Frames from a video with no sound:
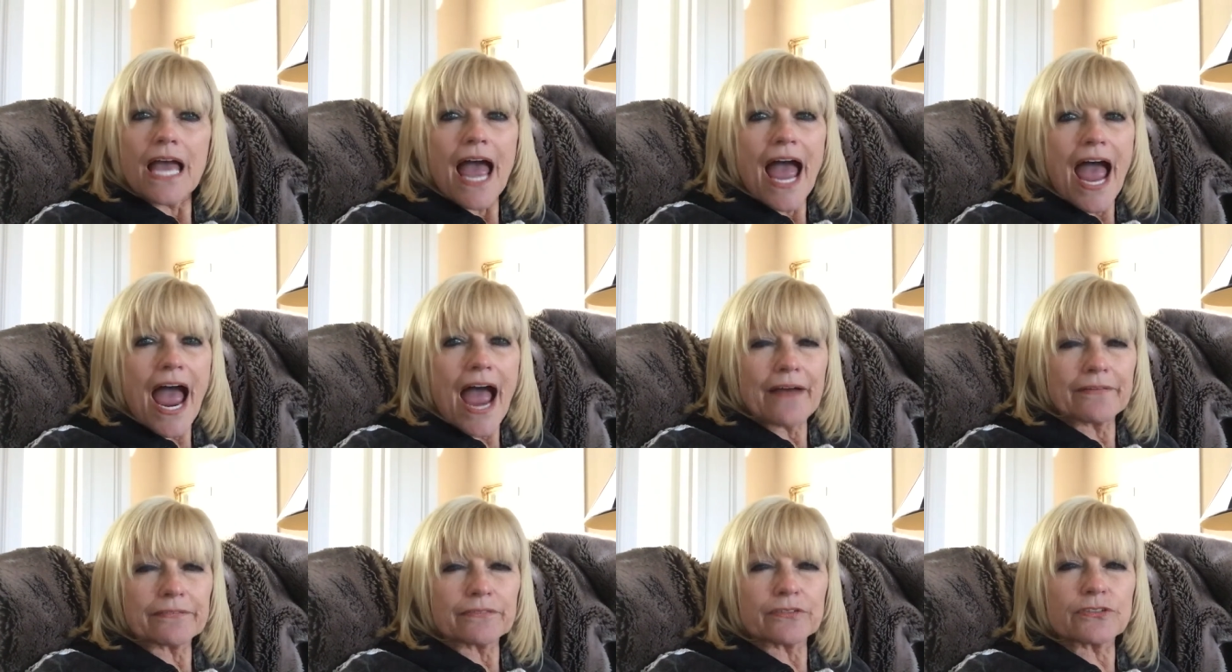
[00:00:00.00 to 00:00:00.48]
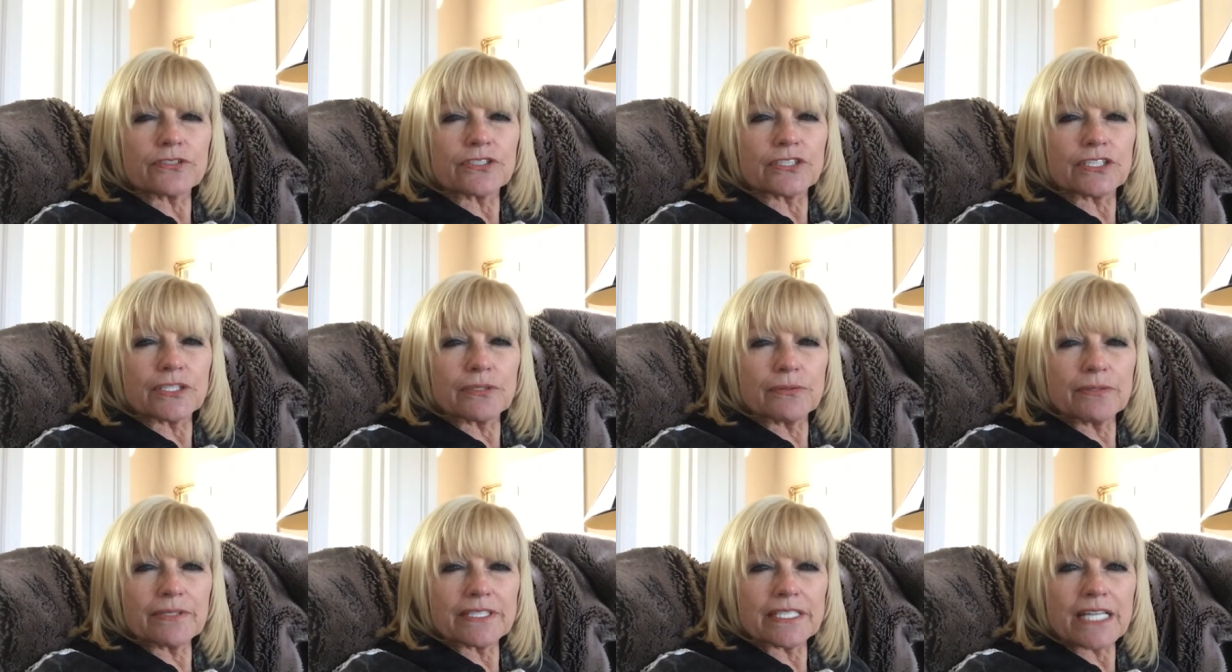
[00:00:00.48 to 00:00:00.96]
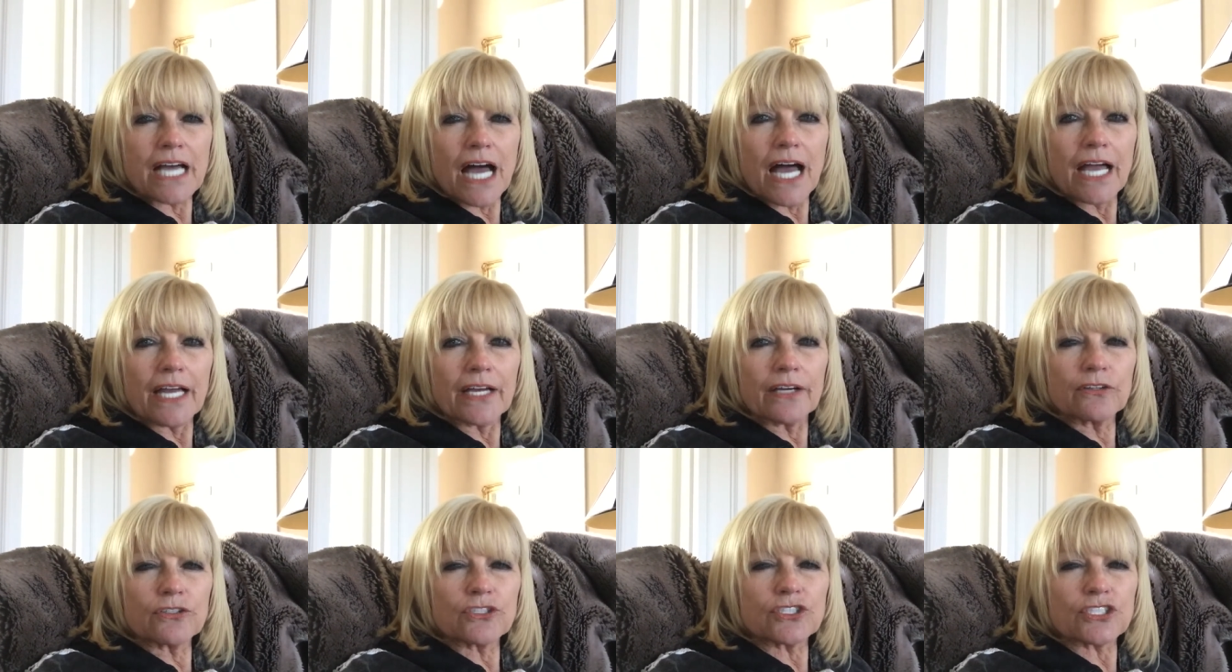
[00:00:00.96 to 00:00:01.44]
After she
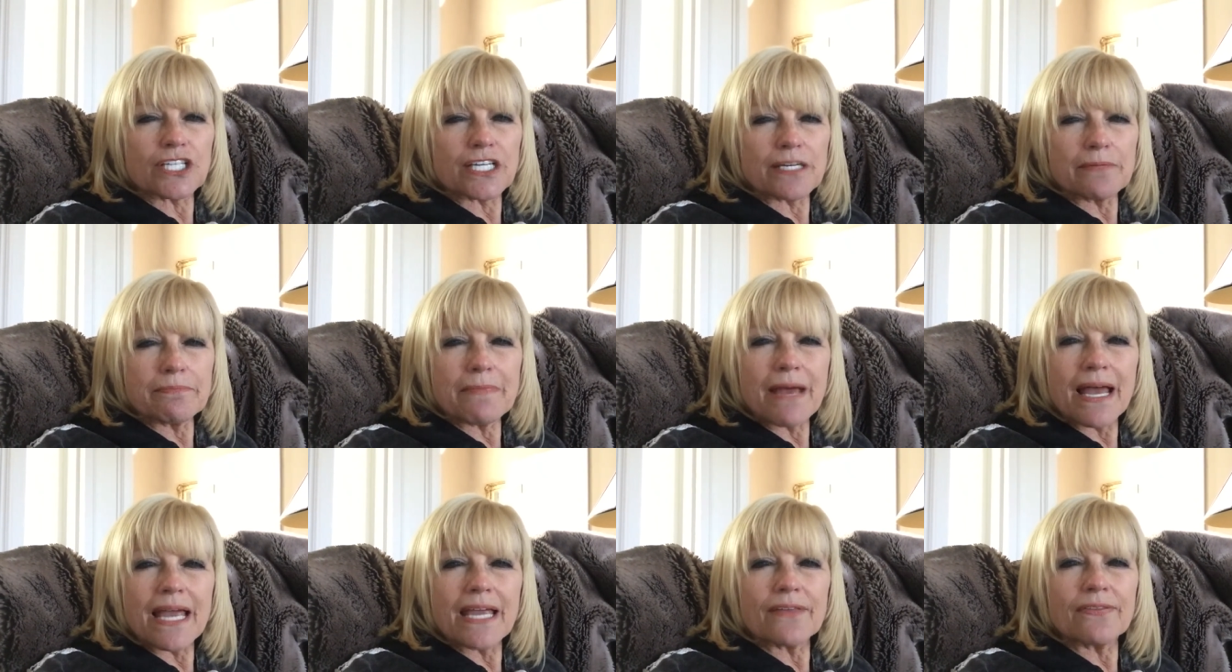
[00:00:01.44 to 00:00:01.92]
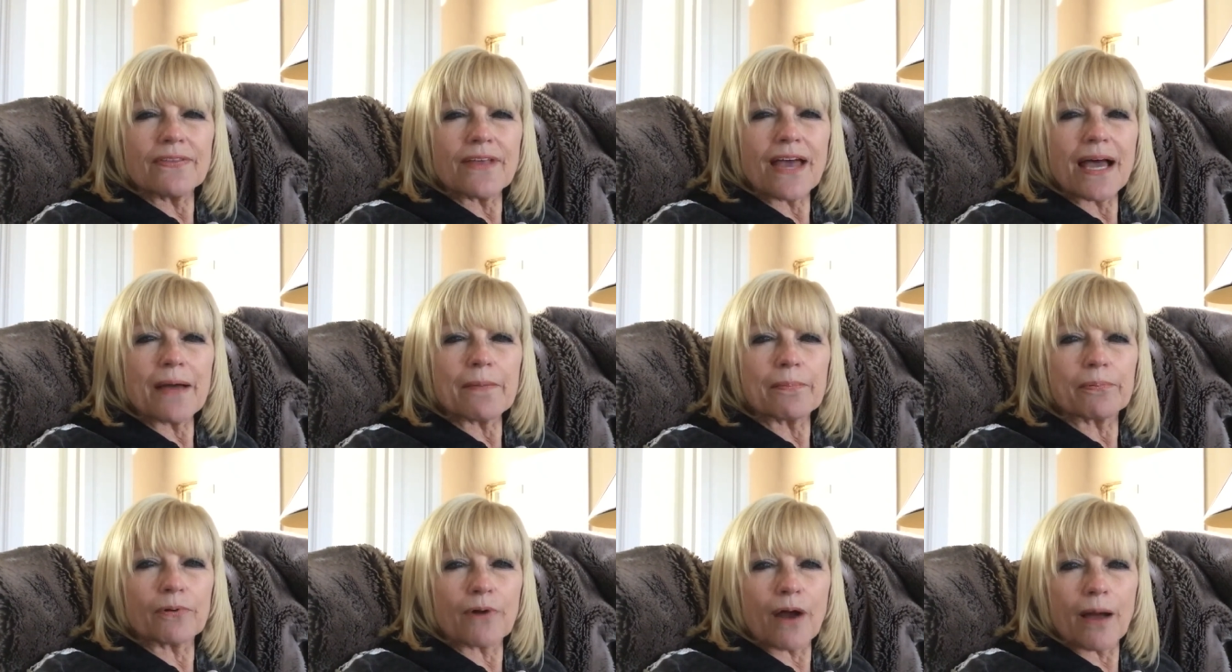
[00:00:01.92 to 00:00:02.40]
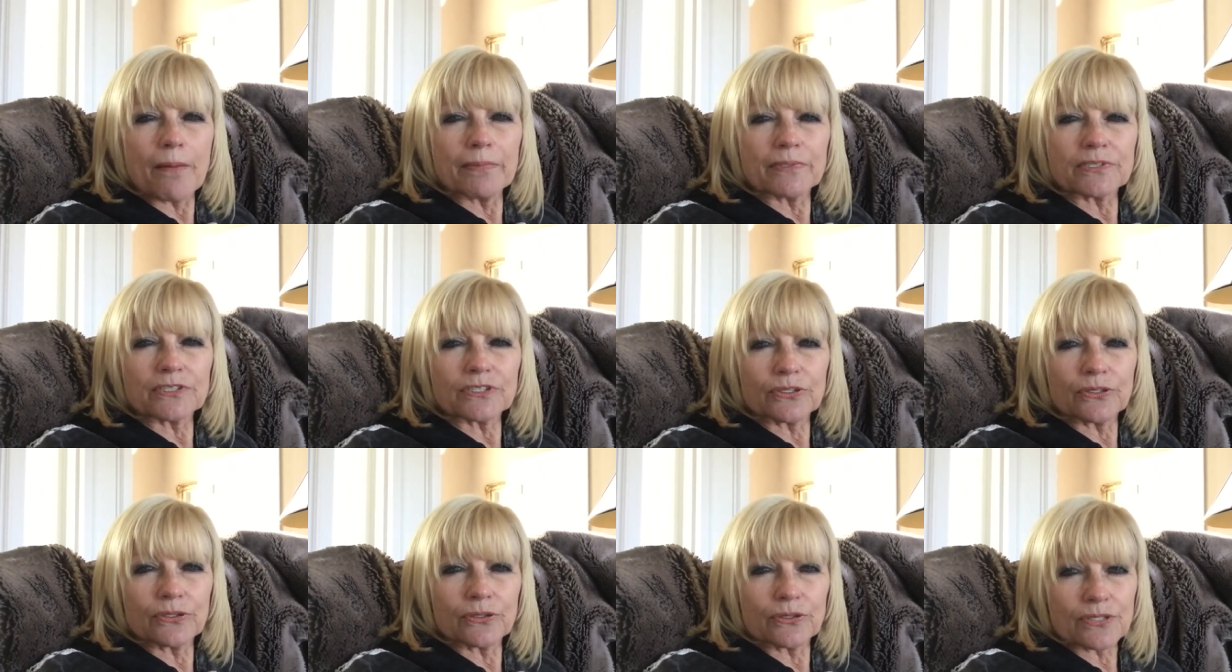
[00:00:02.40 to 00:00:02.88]
retired, she made that promise
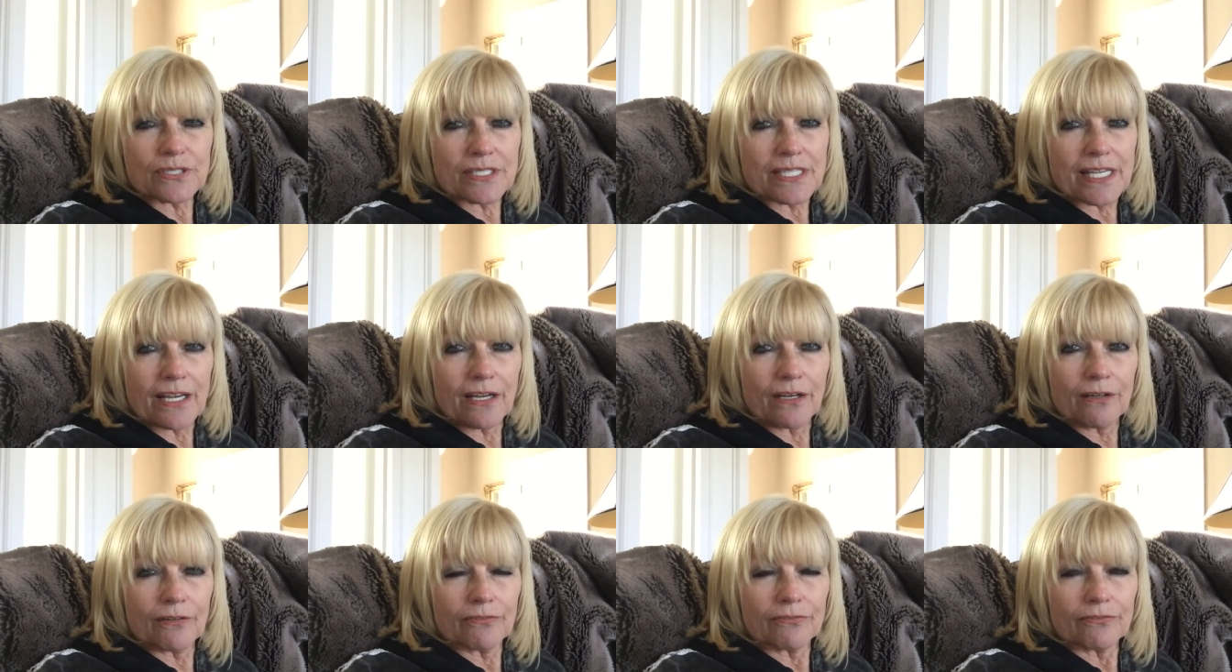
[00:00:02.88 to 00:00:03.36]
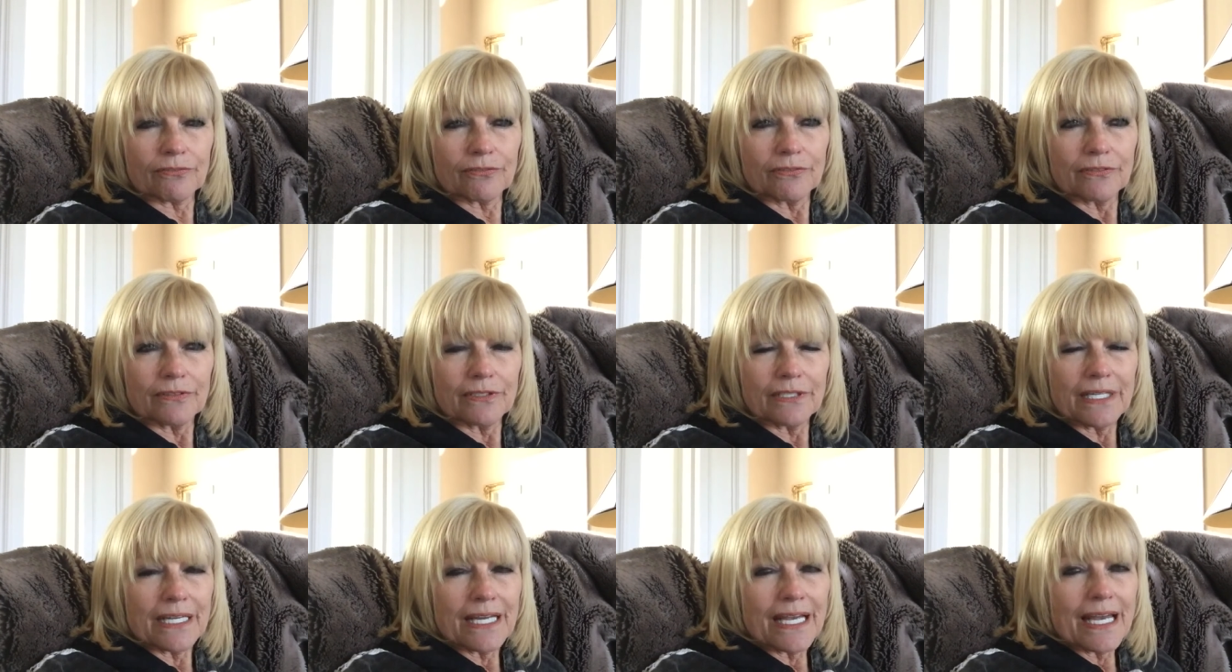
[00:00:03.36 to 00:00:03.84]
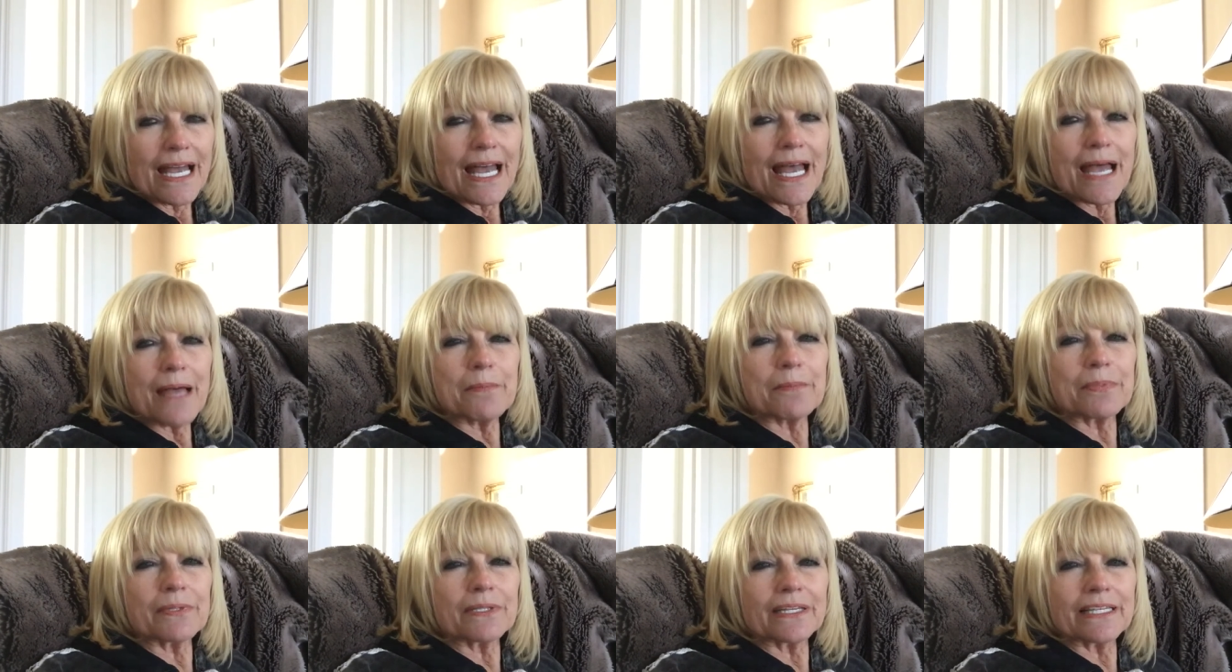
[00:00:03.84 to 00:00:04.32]
to herself.
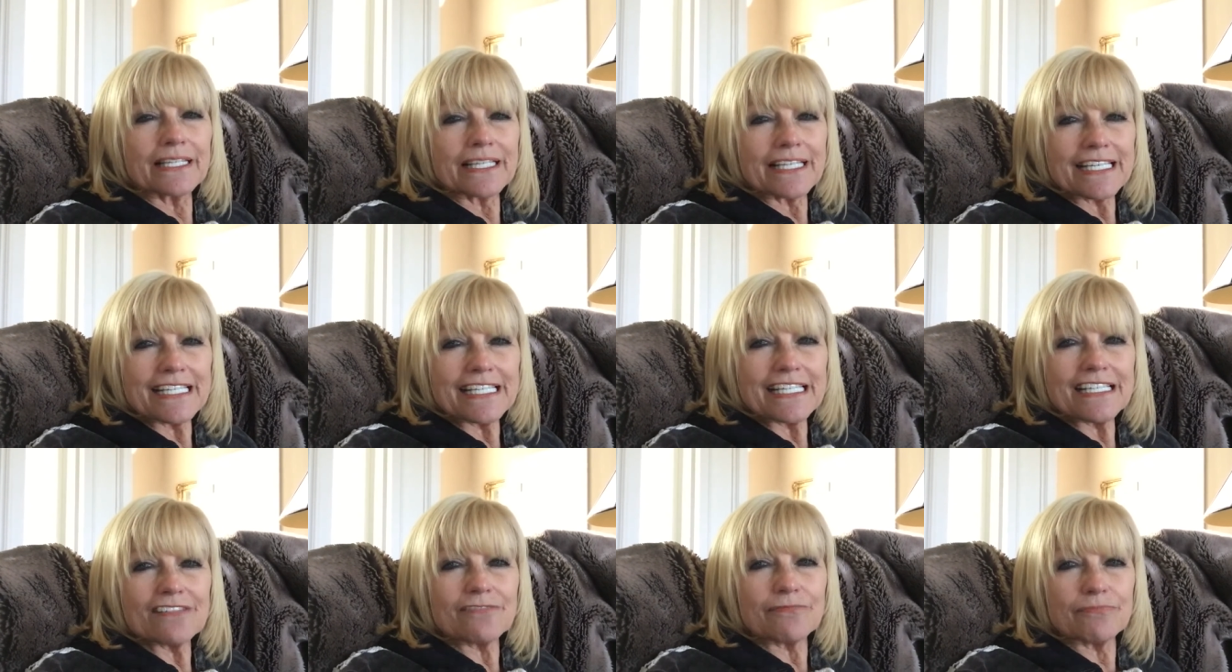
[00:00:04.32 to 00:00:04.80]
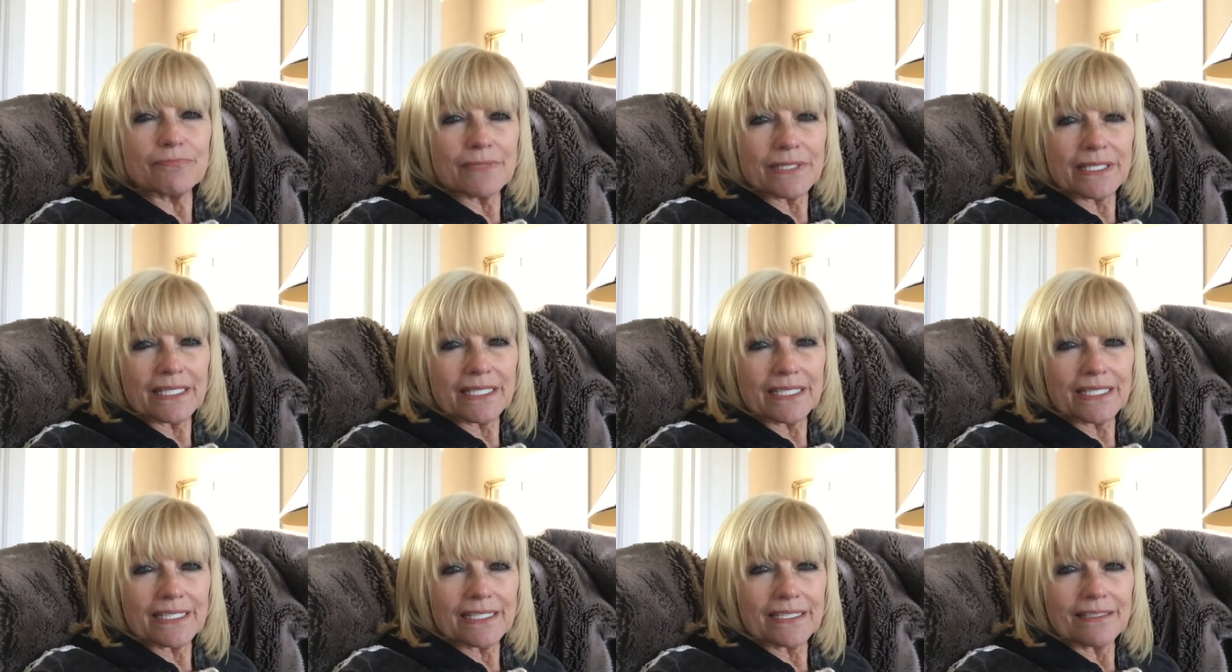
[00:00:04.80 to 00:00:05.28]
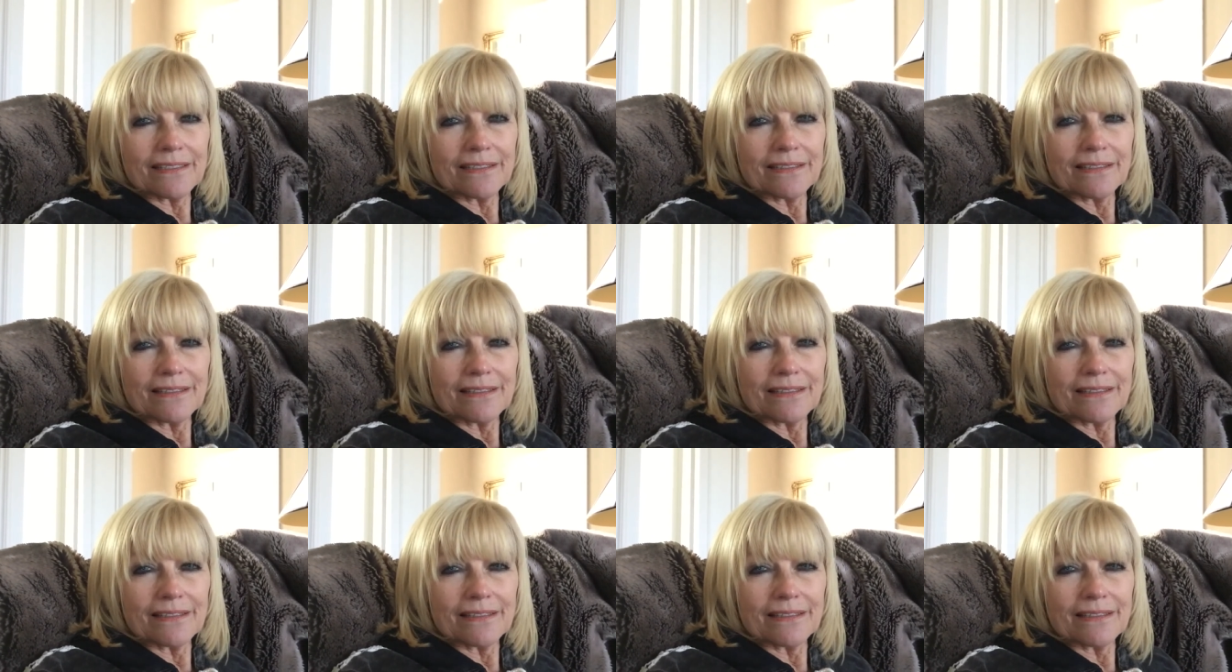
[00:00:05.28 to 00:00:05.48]
And believe me,